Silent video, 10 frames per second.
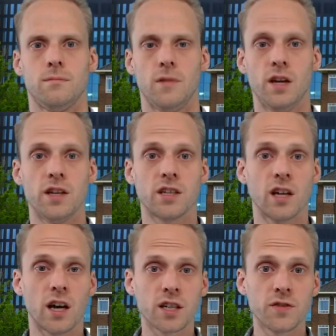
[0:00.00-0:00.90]
In this
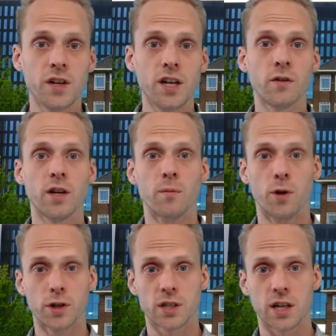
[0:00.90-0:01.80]
last video in the
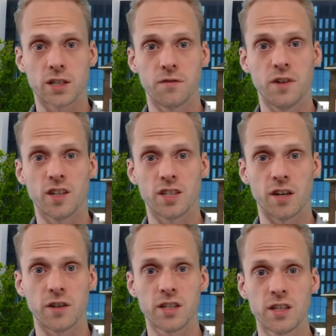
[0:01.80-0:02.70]
model selection video
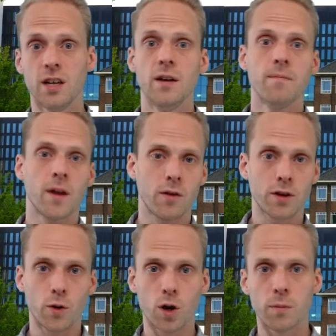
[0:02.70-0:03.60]
series, I
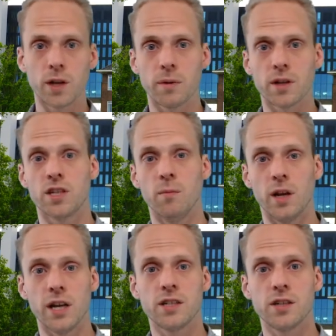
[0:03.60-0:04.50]
want to talk a bit about
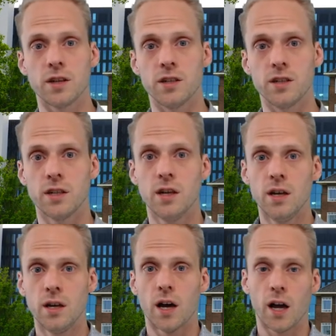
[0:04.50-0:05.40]
simulation studies.
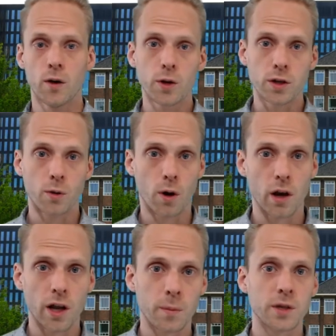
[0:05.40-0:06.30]
I already talked a
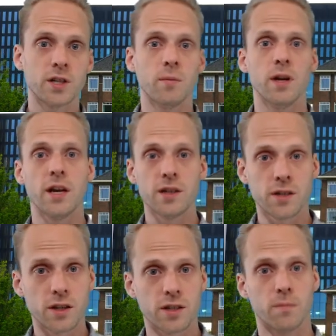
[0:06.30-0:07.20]
lot about simulation
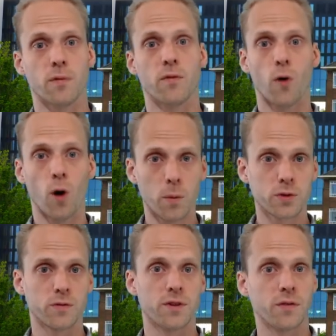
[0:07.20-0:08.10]
studies and performance
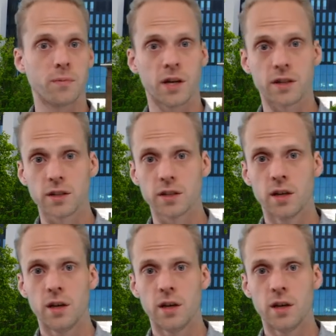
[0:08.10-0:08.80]
of different methods.